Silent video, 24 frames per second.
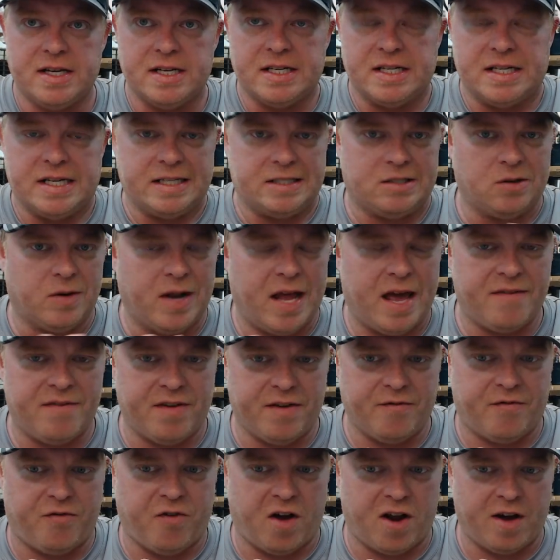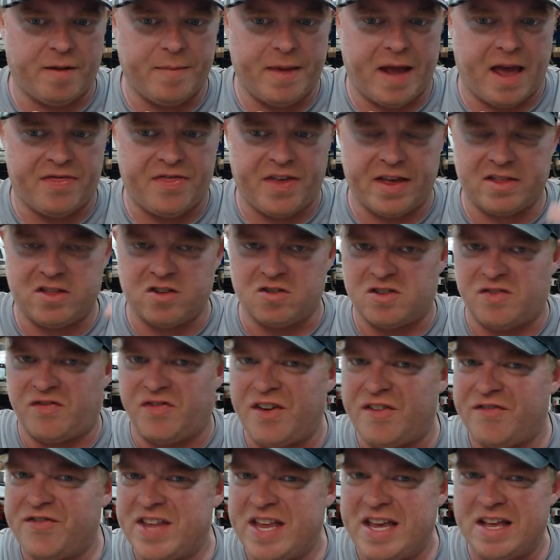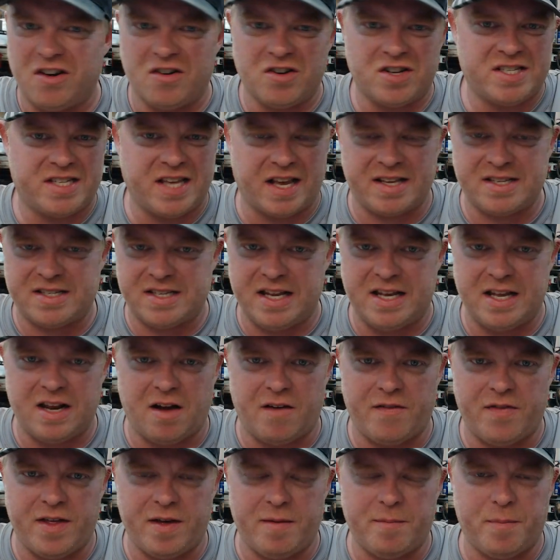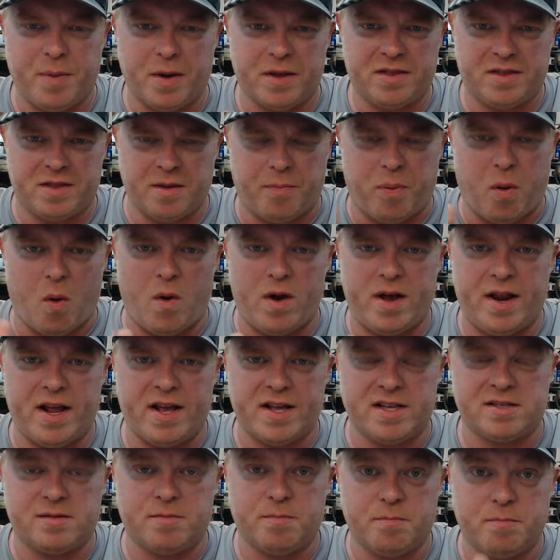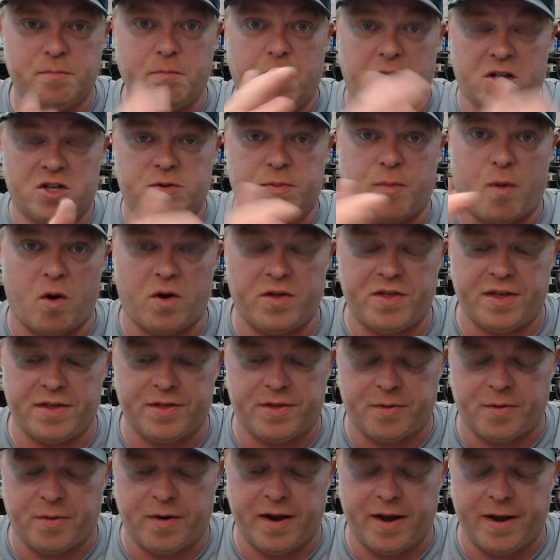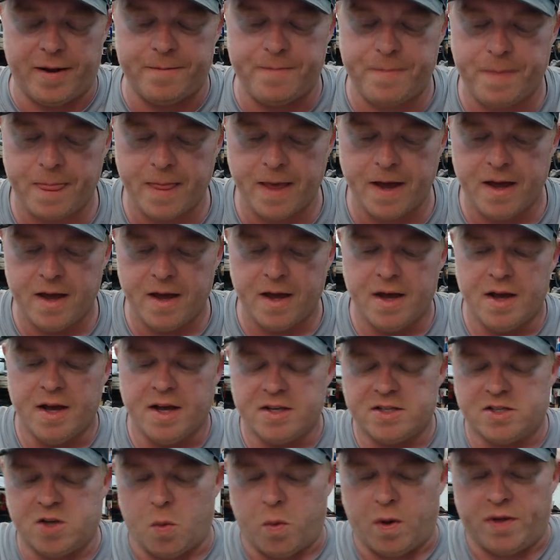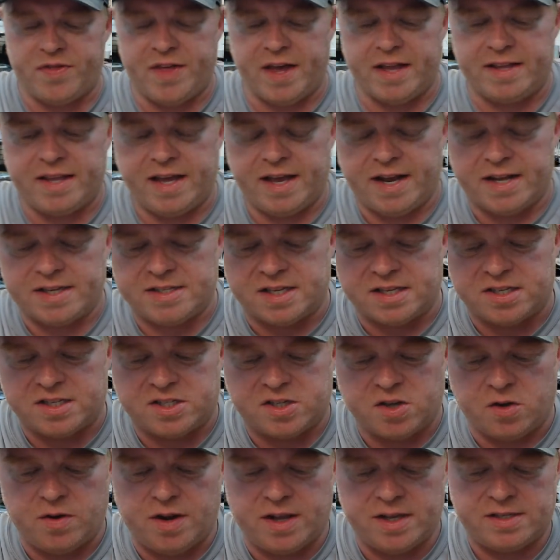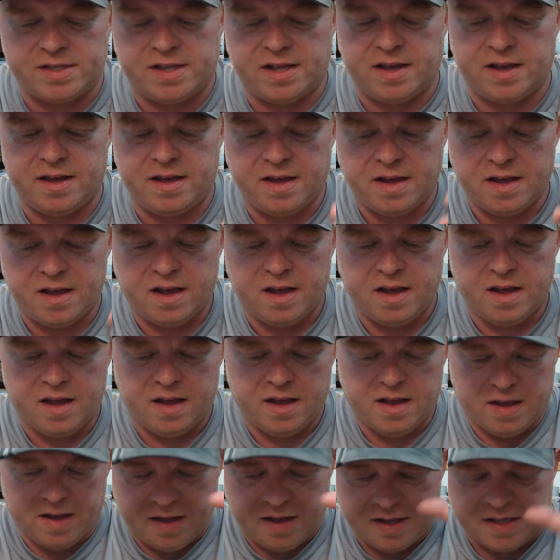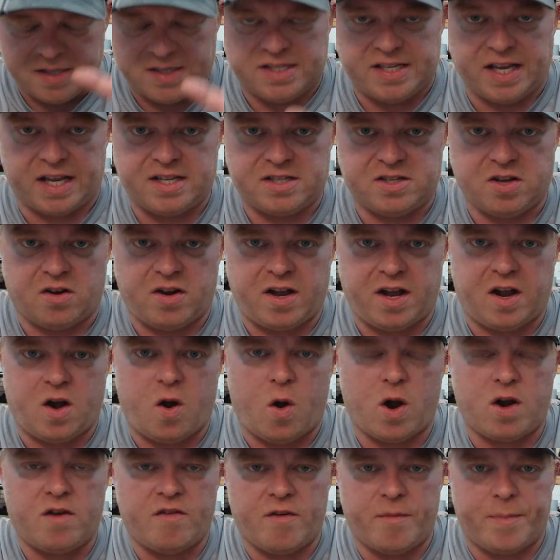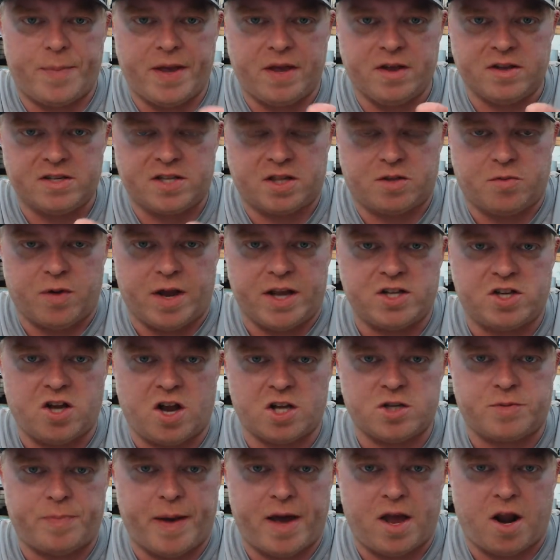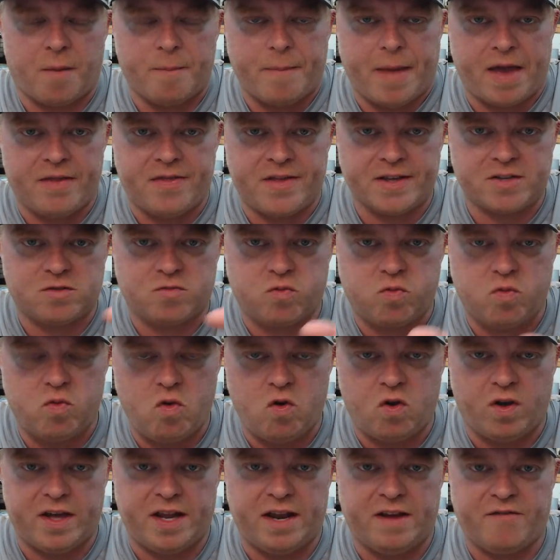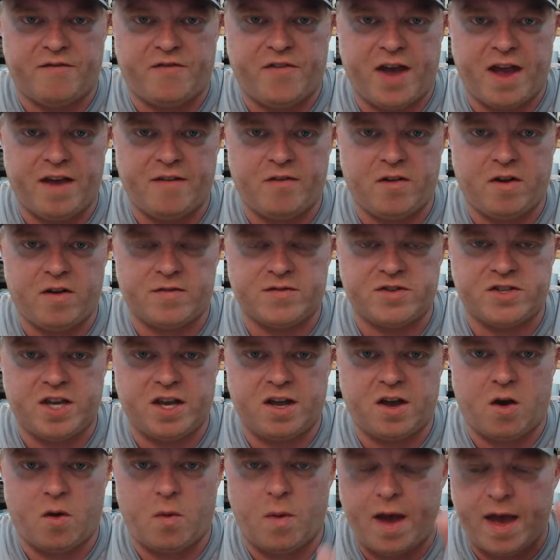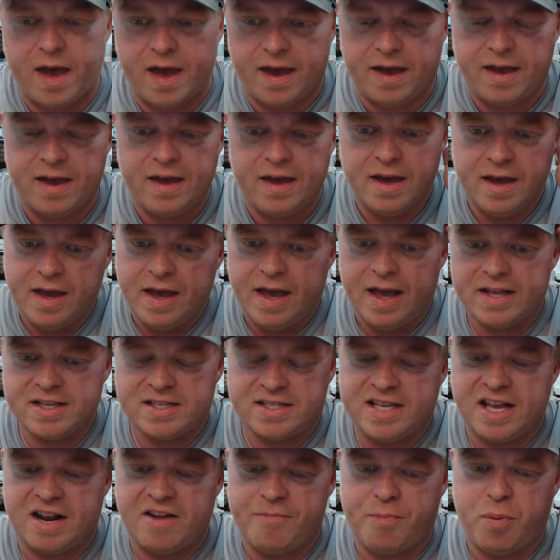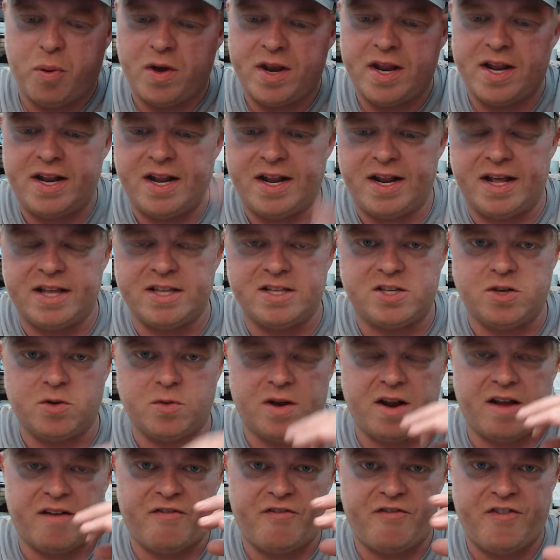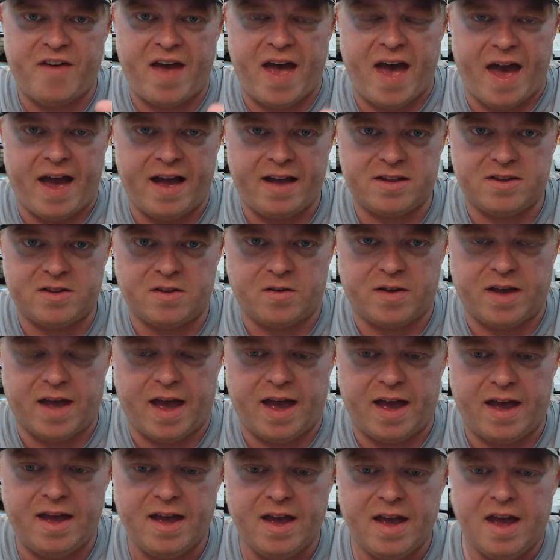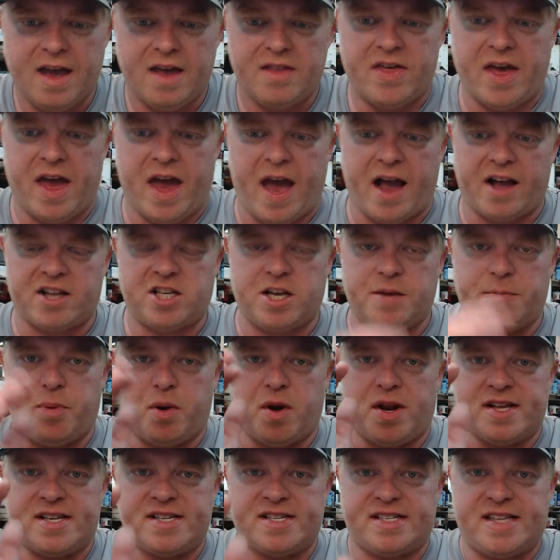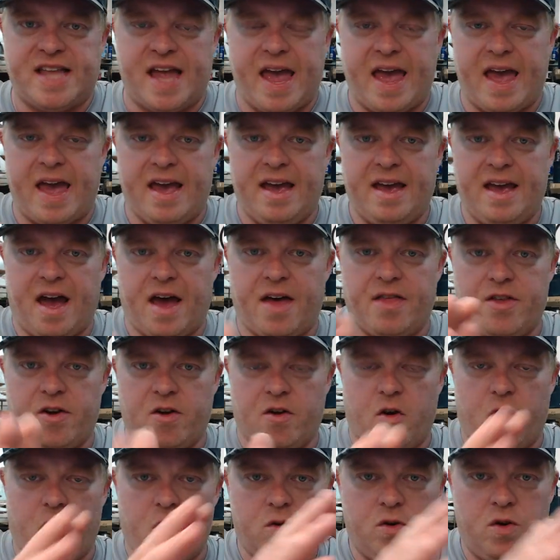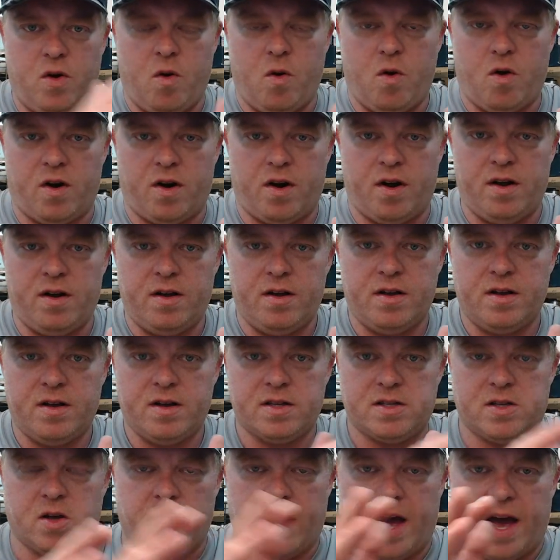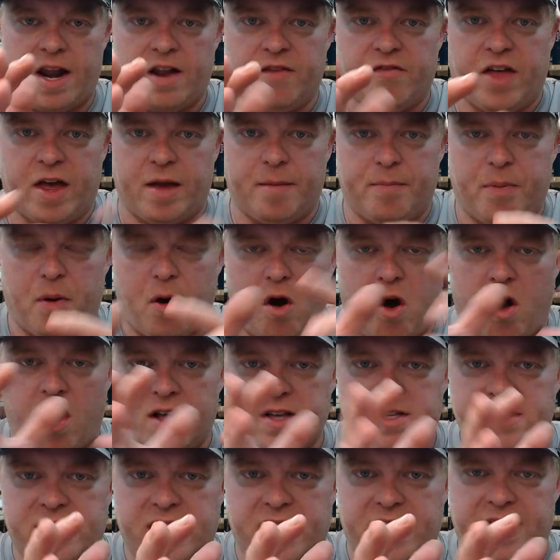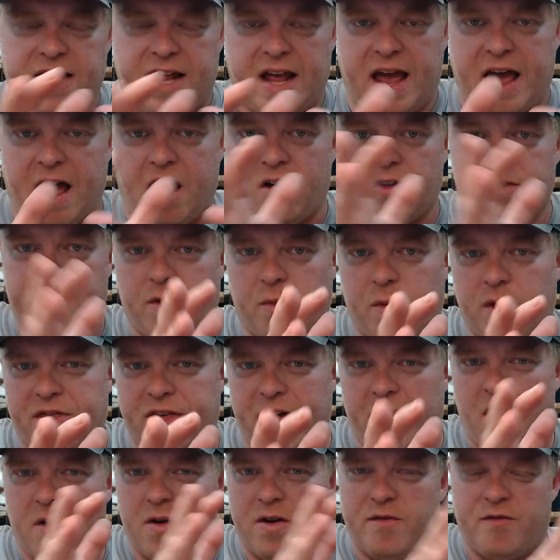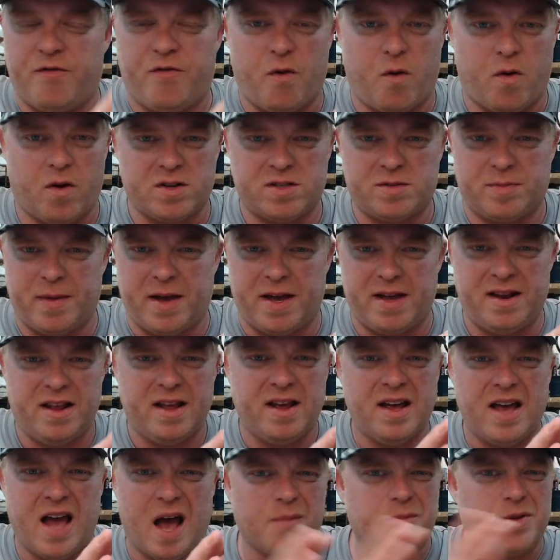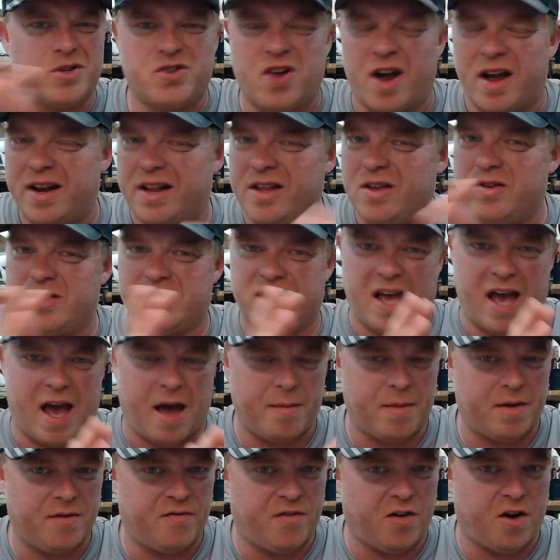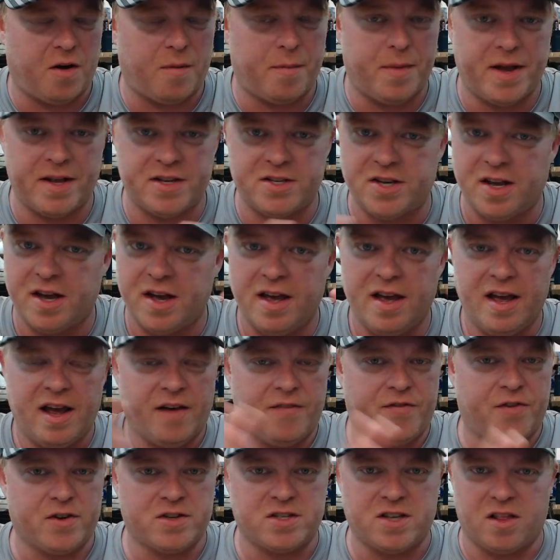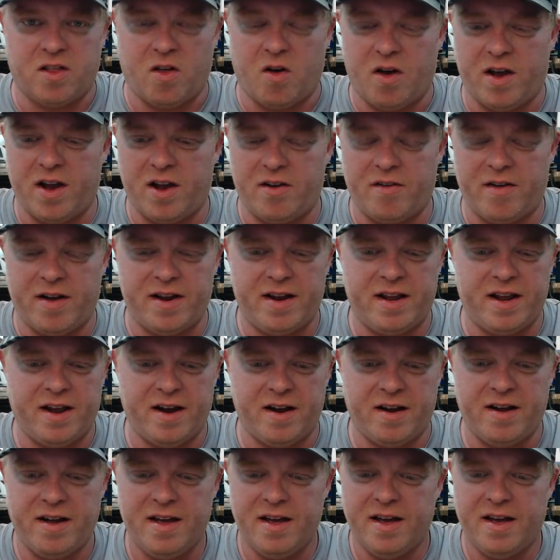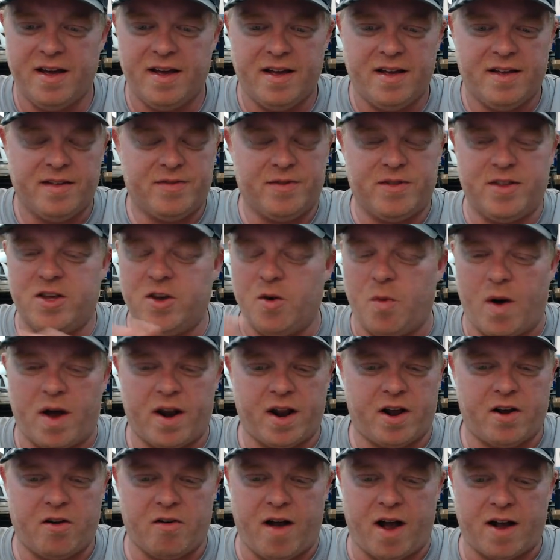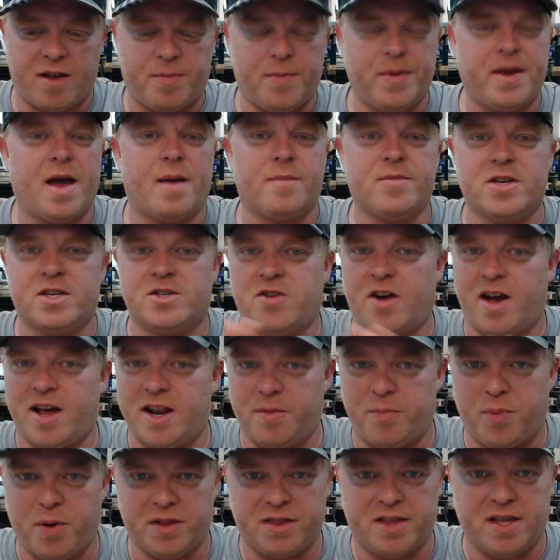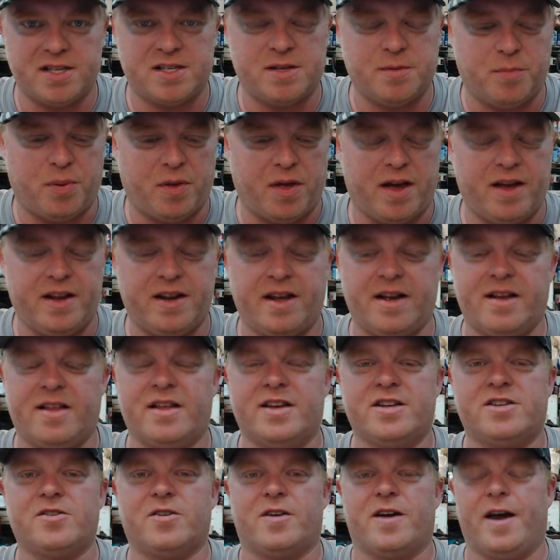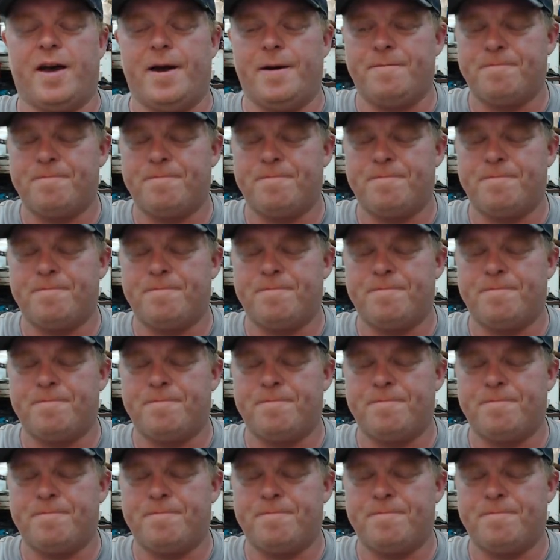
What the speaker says: I don't have it in front of me. I think there's 15 or 16 of them, but the point is much more than 3. So what they did is, as soon as the 6th Circuit Court of Appeals 3-judge panel made this ruling in favor of GOA, instead of putting it into an effect, okay, they actually put a stay on their own order. So kind of like paused it and held it without enforcement. I'm just trying to use common verbiage. If there's a lawyer in here, you want to correct me, I'm just trying to put this in plain English, okay?